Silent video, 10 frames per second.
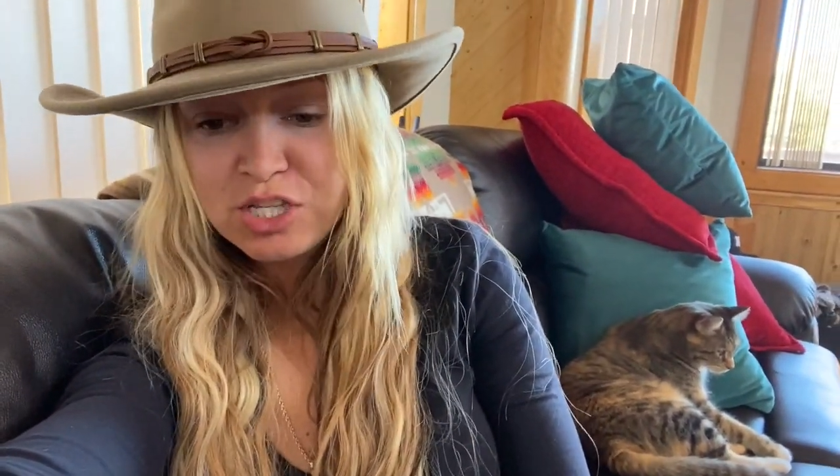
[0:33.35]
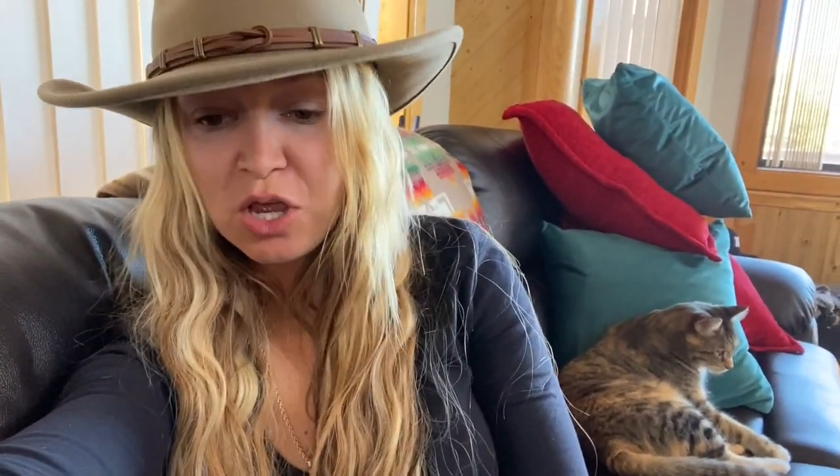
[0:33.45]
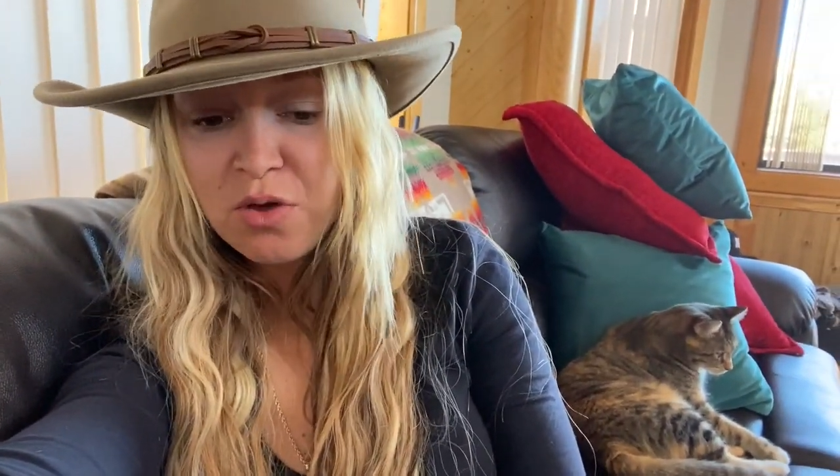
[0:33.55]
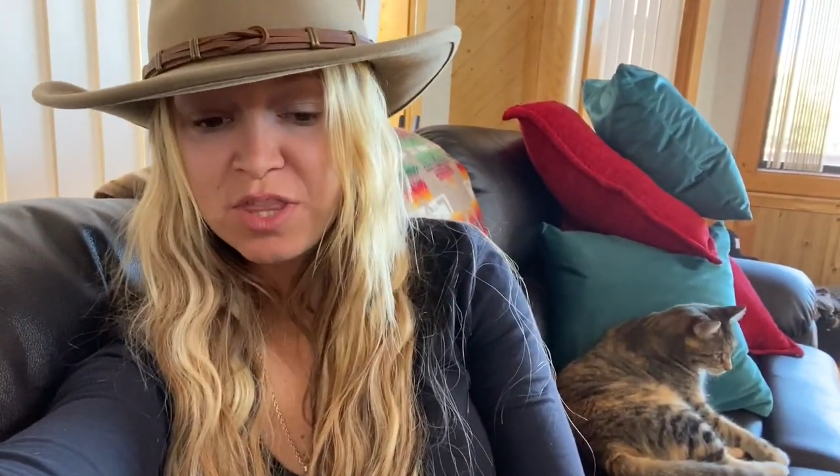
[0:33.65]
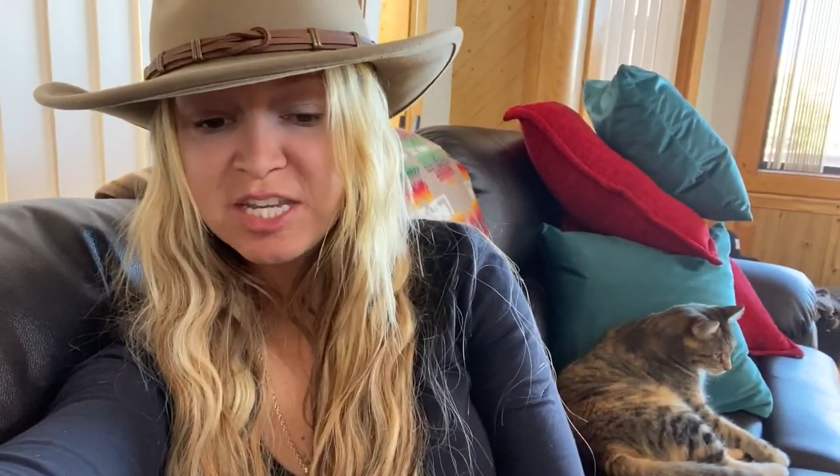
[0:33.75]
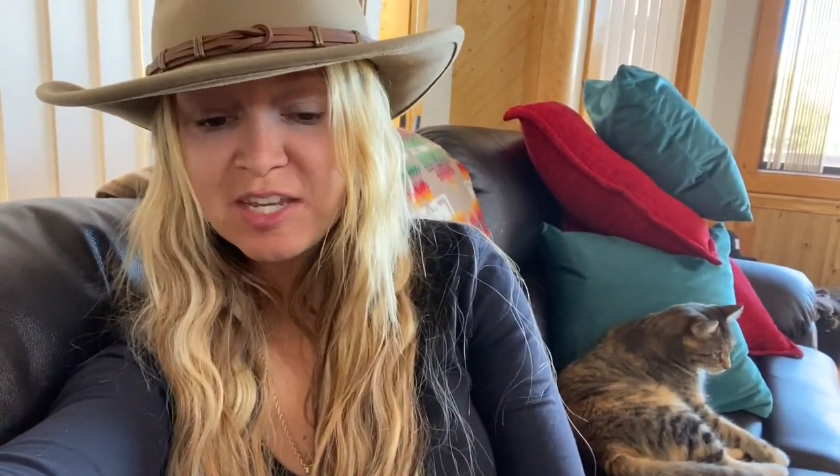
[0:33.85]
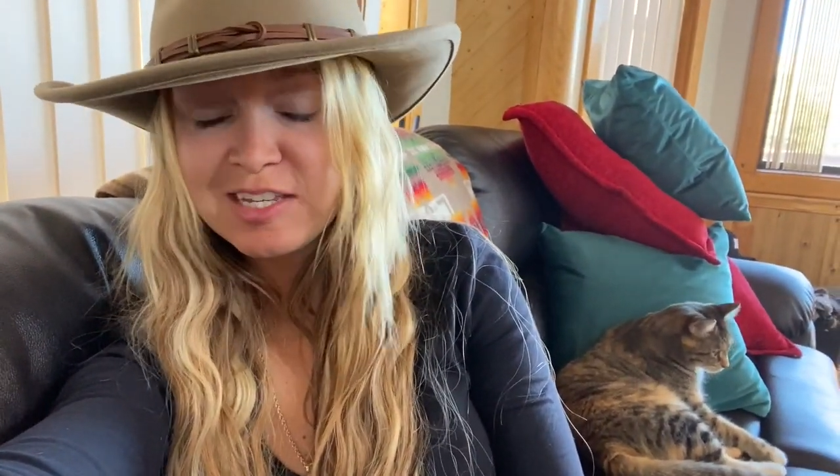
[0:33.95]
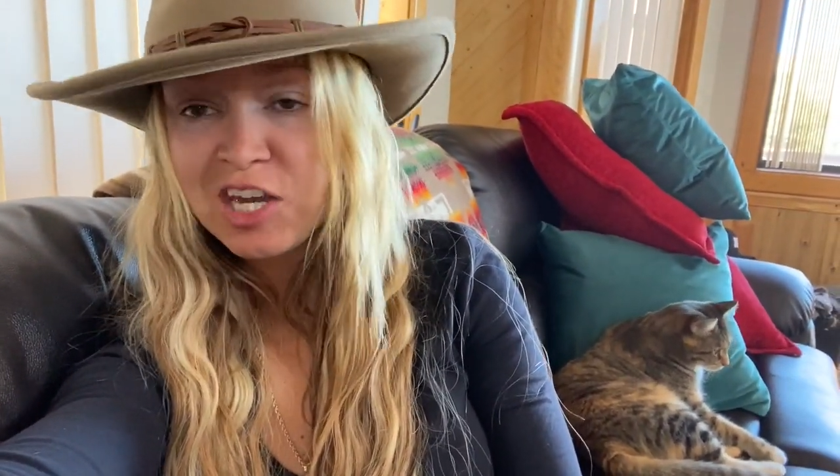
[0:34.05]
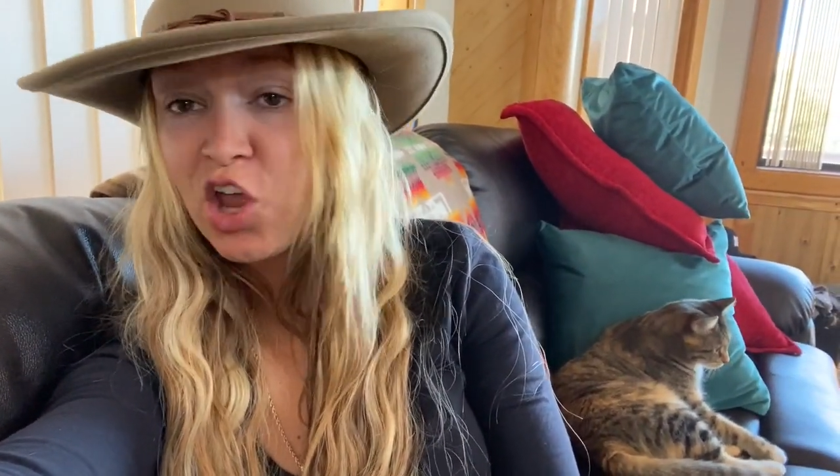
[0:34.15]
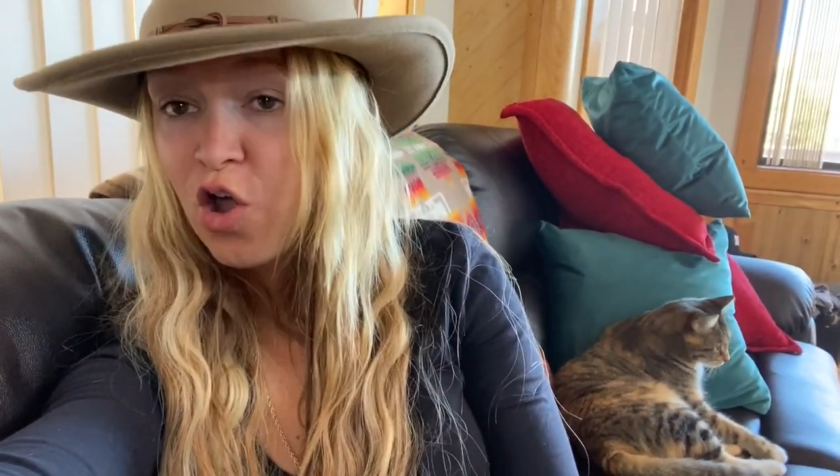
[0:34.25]
So this
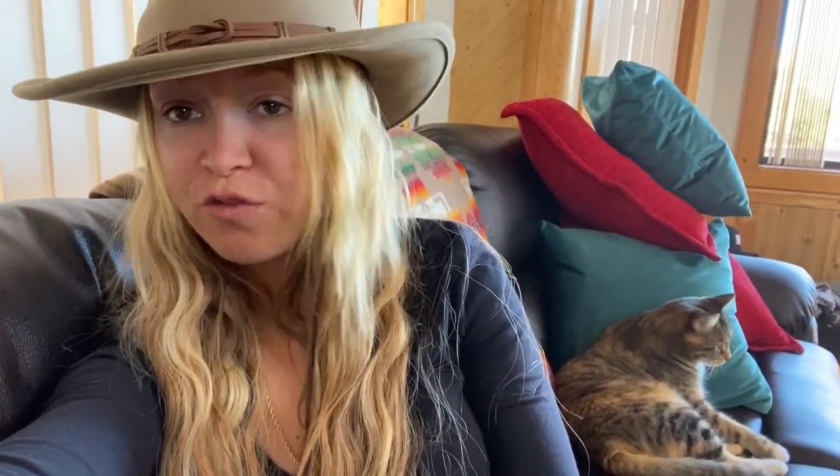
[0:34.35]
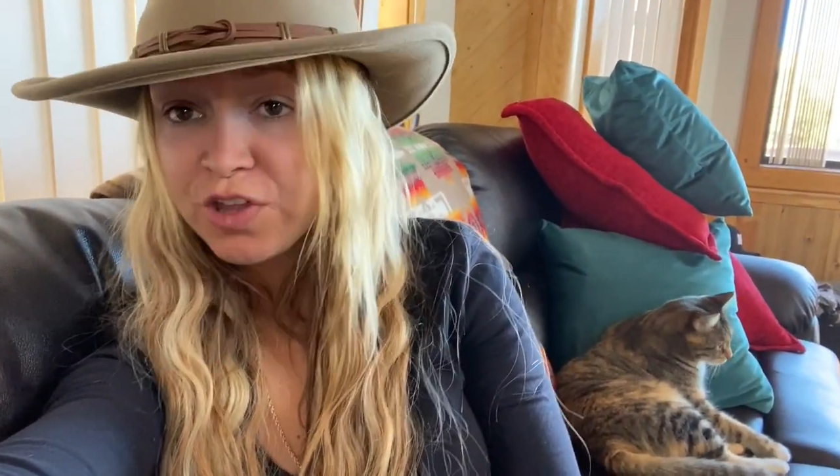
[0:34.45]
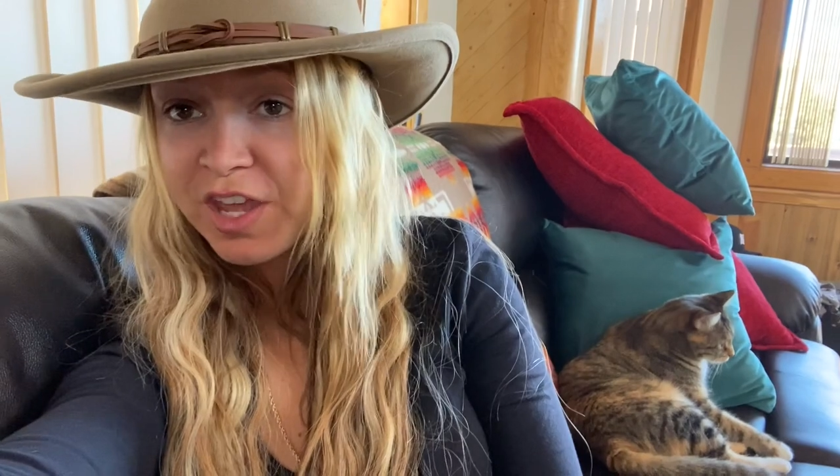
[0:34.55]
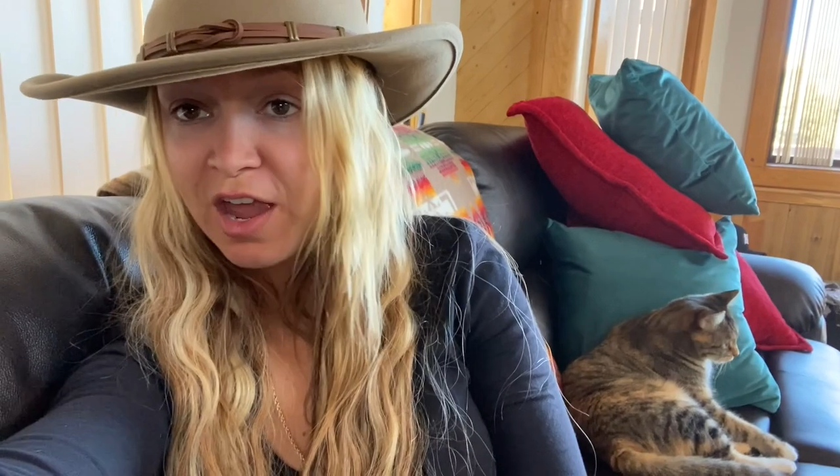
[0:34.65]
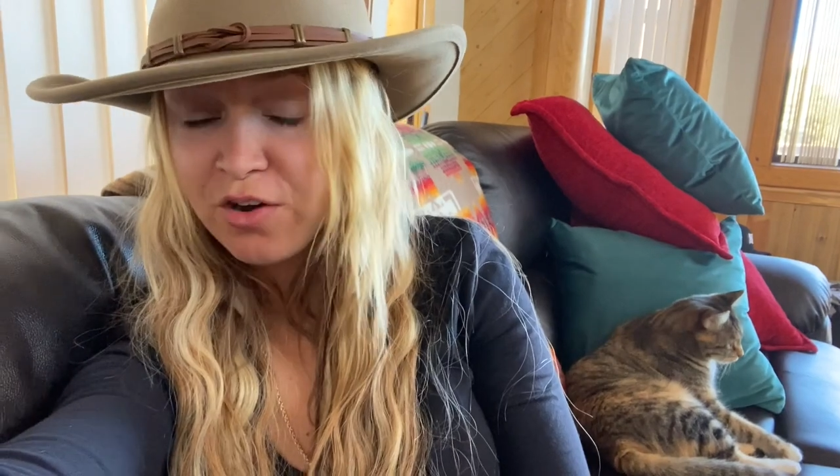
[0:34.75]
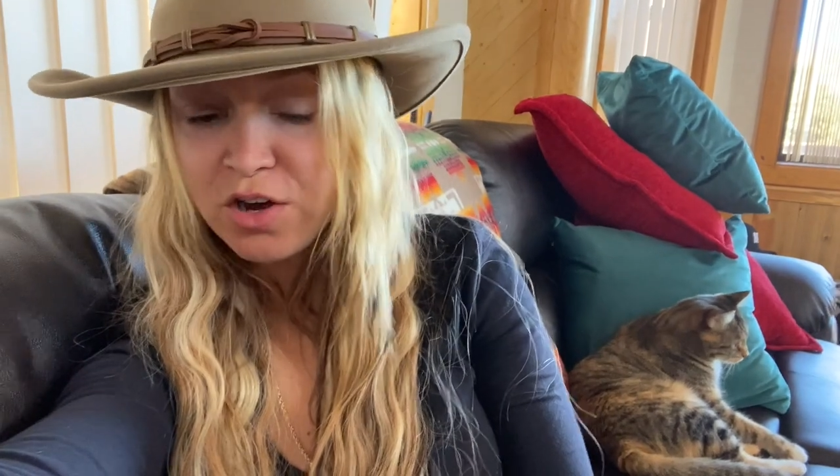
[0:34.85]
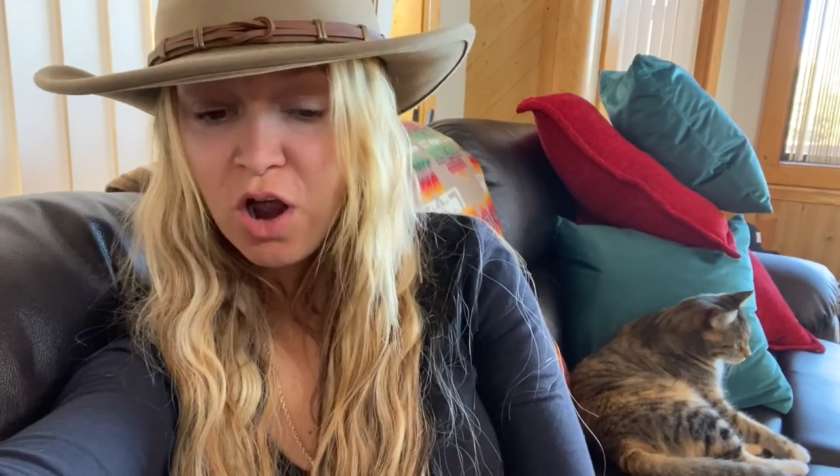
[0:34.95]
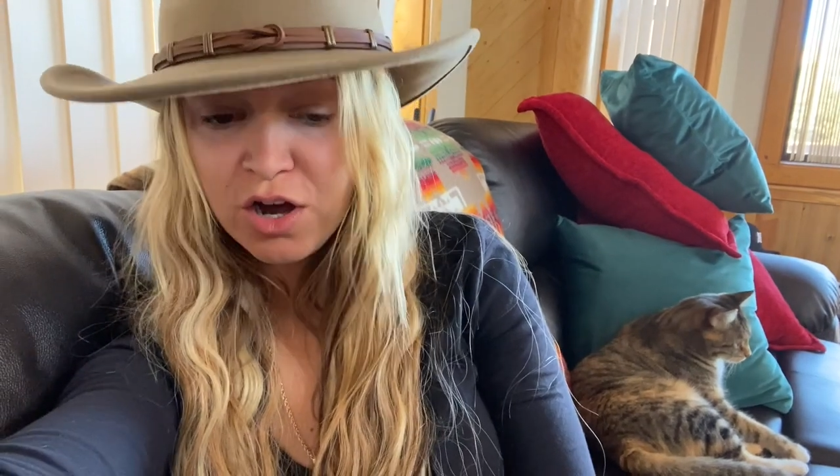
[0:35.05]
is an over-the-counter